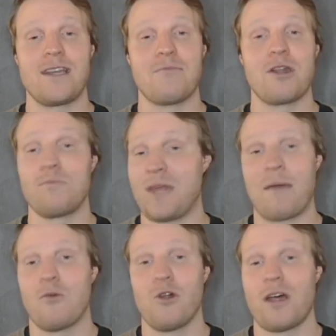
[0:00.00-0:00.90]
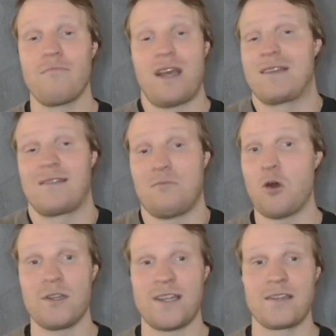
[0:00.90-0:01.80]
But yeah, Haaland makes
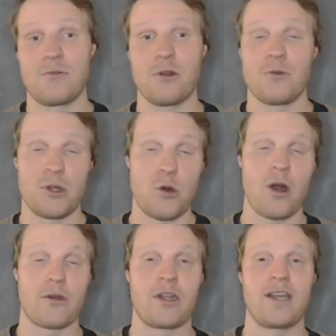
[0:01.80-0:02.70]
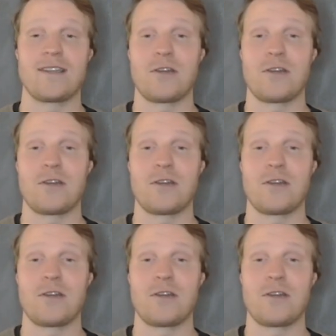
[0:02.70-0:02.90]
all the sense in the world. We know how good he is.